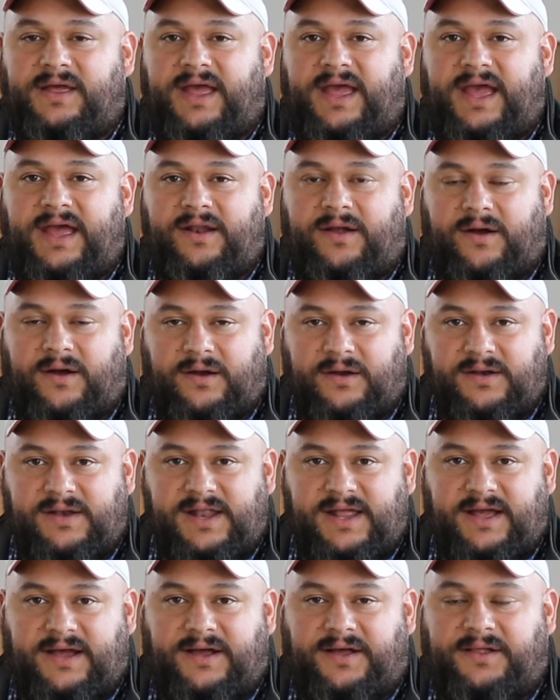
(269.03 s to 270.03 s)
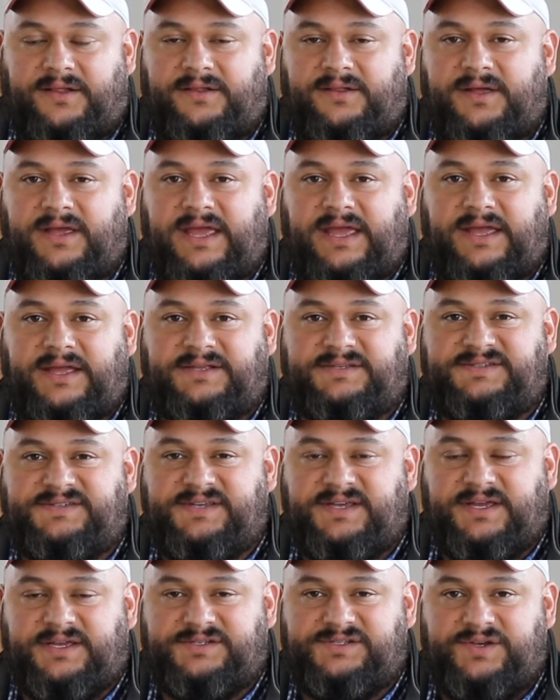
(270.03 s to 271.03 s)
at Hartnell and
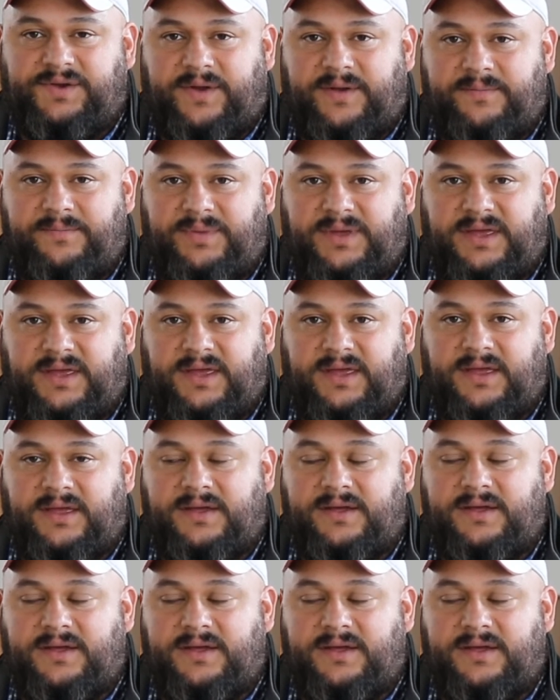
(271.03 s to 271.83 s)
CSUMB